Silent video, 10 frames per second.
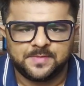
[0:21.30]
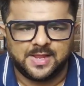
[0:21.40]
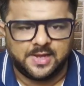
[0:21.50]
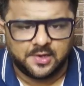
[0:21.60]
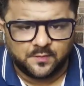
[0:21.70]

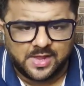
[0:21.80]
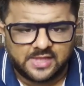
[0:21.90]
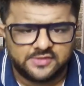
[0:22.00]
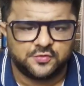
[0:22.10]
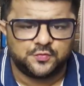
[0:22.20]
It
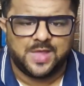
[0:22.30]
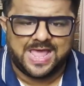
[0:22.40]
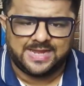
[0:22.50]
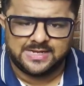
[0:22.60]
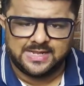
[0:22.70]
requires you to
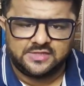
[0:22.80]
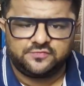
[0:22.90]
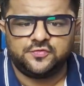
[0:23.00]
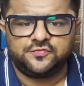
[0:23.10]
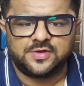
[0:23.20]
analyze
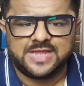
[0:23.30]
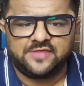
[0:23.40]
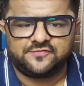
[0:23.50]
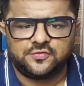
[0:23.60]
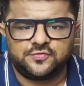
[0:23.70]
future
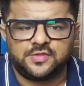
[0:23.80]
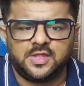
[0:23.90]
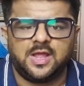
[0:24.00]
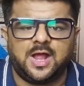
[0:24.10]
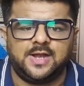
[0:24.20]
cash flows,
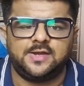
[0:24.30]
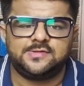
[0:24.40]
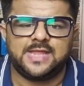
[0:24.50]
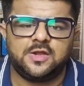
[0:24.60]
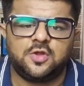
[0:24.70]

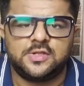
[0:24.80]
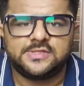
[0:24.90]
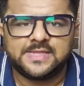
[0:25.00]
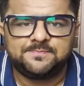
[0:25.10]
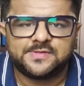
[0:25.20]
understand
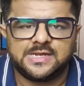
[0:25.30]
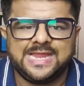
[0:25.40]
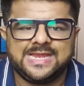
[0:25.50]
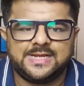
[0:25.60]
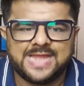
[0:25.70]
concepts
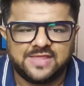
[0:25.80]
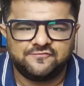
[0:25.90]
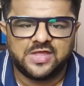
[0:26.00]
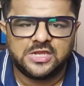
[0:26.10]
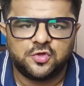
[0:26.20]
like time
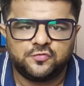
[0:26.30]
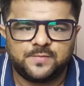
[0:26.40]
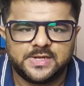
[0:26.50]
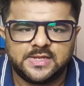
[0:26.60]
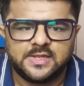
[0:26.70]
value of
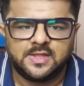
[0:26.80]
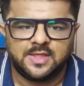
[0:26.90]
money,